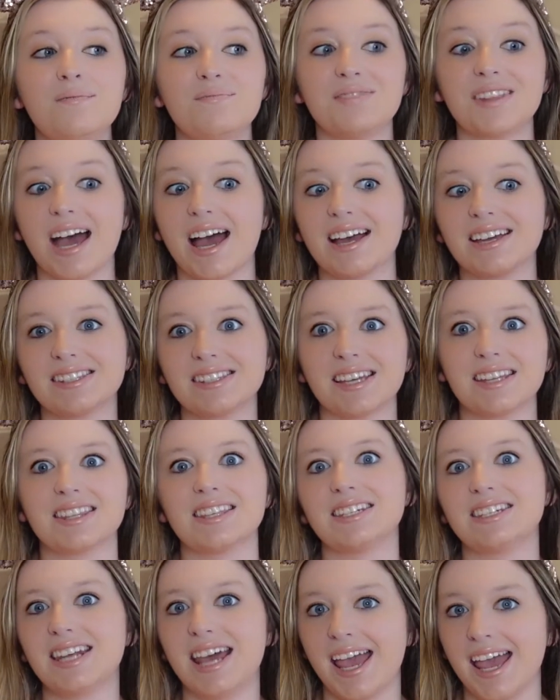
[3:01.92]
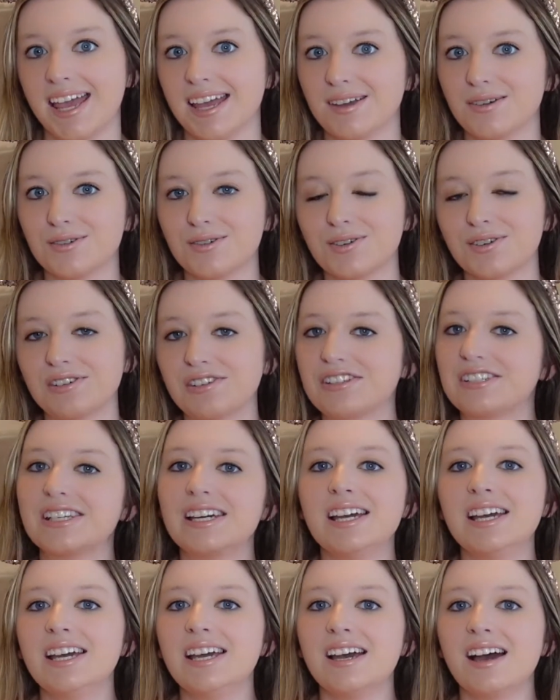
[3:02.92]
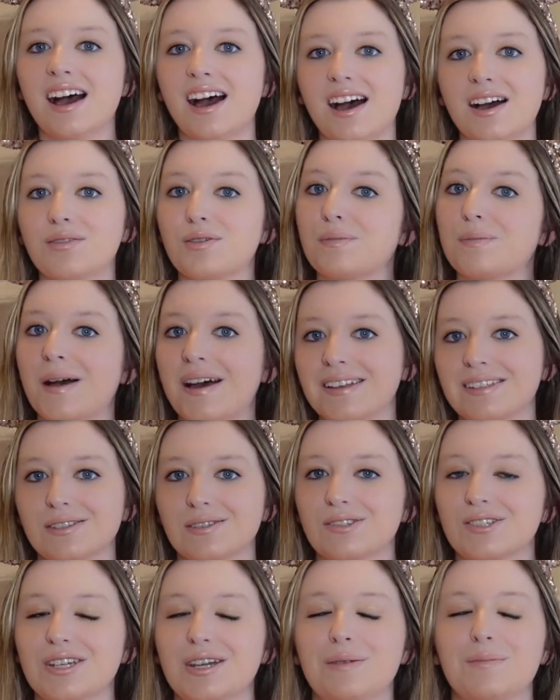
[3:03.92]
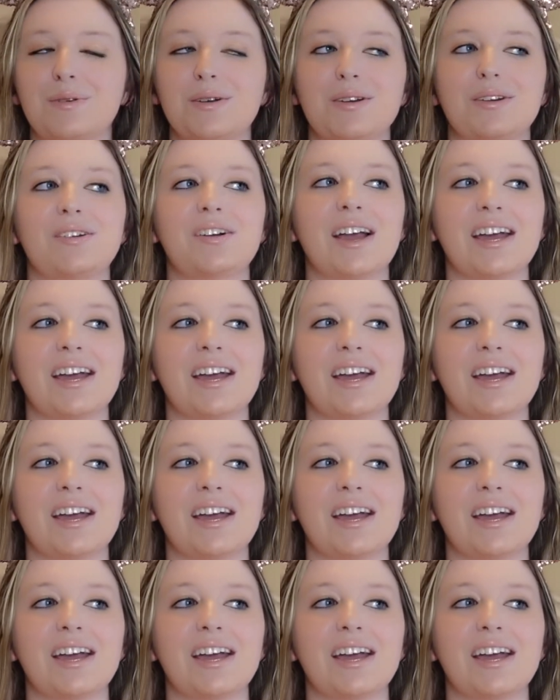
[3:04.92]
that is like the Tangled Rapunzel shampoo,